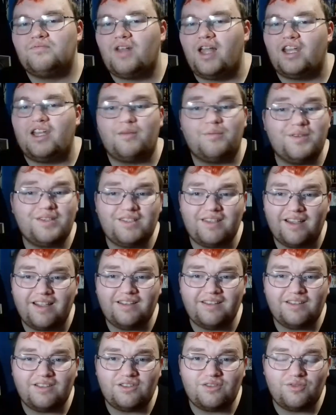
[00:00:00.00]
And I've been
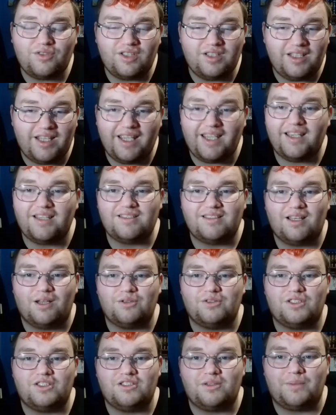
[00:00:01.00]
saying this for years
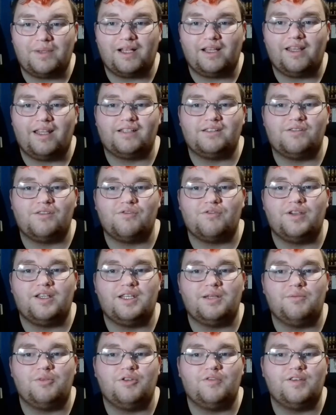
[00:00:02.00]
now since I've been collecting
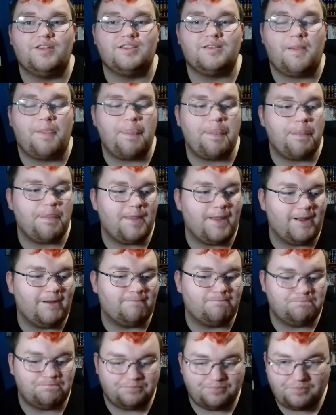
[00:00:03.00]
3D movies.
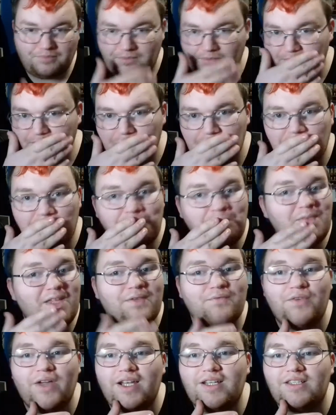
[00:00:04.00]
In
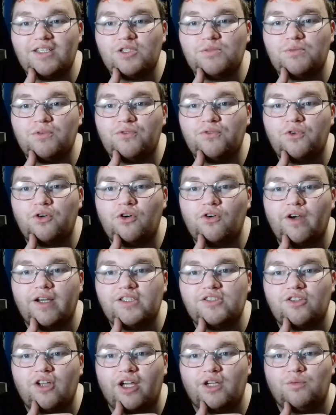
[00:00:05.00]
fairness, this is before
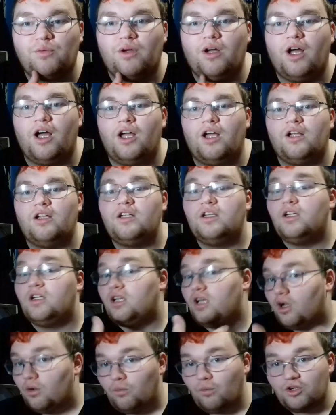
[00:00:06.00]
I started
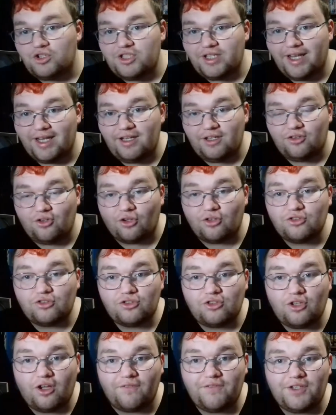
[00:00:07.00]
watching any Don
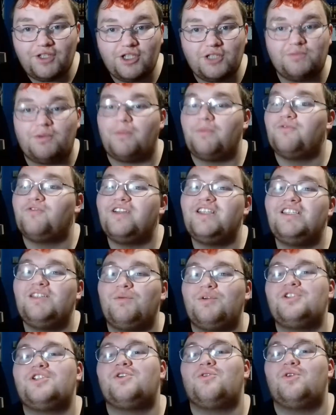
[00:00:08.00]
Star videos, but I've been
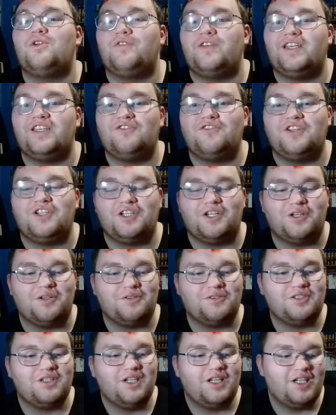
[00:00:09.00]
recently watching all of his
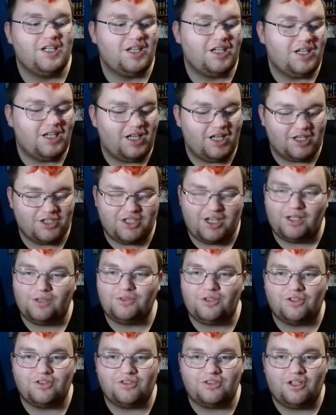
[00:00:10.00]
videos.
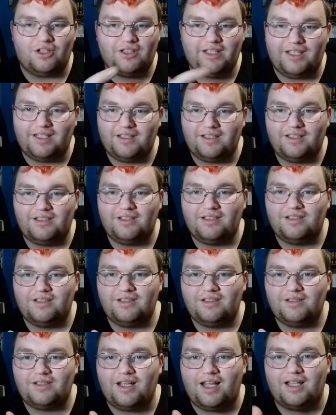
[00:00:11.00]
Channel Don Star link
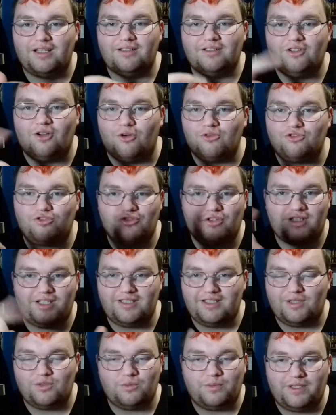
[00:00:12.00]
and Culture
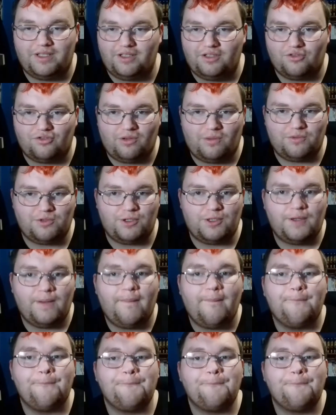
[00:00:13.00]
Trinity's links will be in the description.